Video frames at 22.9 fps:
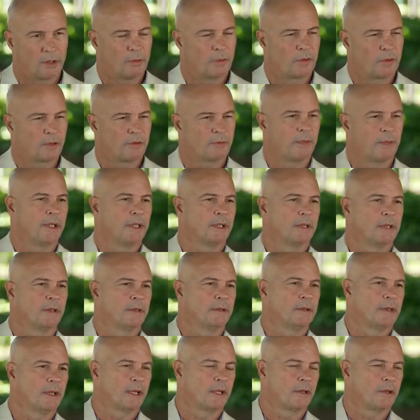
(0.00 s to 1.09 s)
I would have been
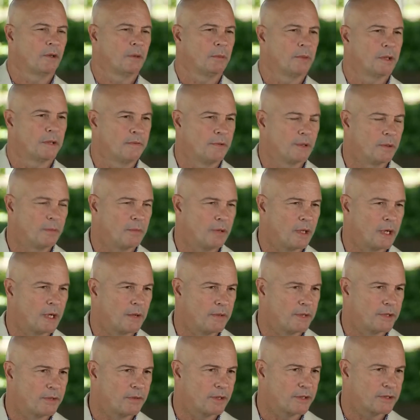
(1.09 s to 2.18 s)
had it not been for the
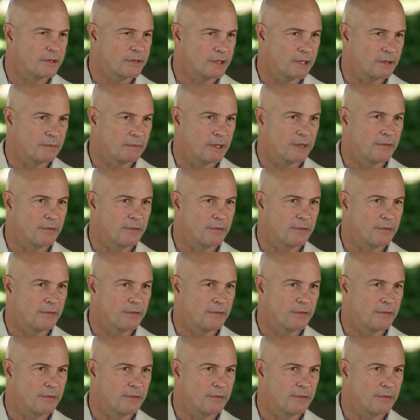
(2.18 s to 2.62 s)
Bravery Trust getting me